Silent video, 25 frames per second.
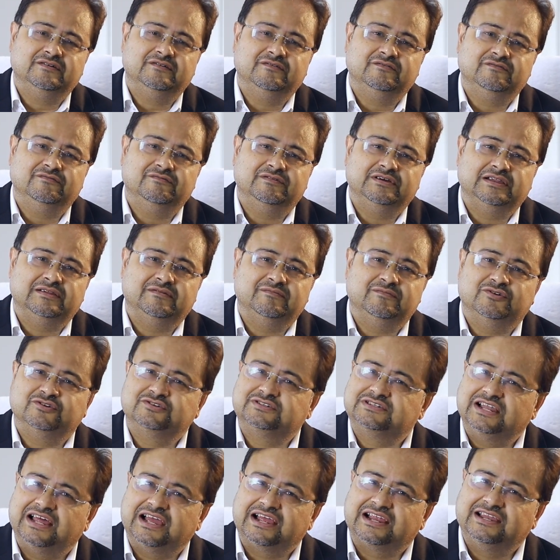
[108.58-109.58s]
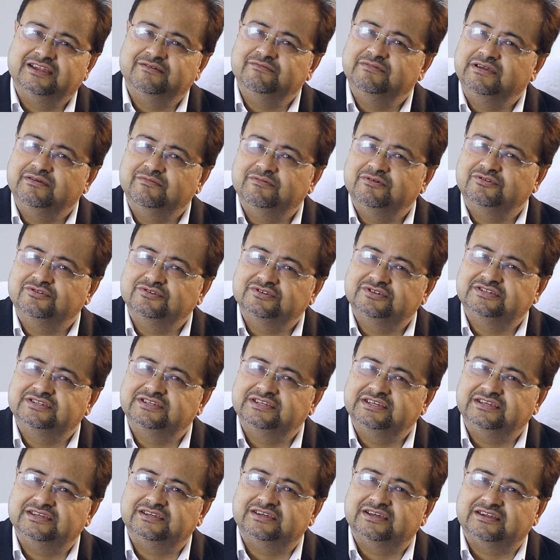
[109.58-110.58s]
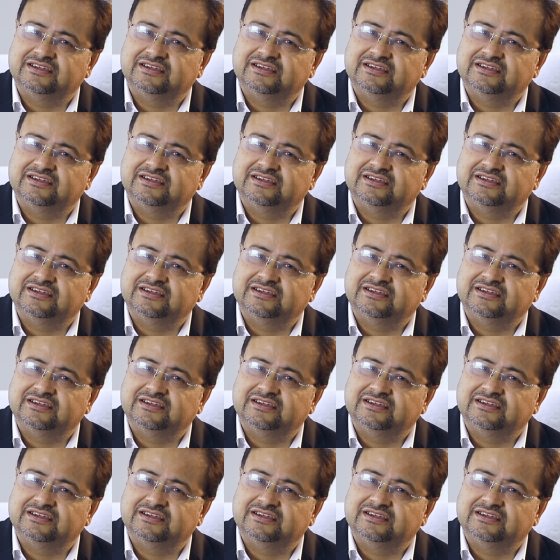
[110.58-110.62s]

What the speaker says: will most likely be able to see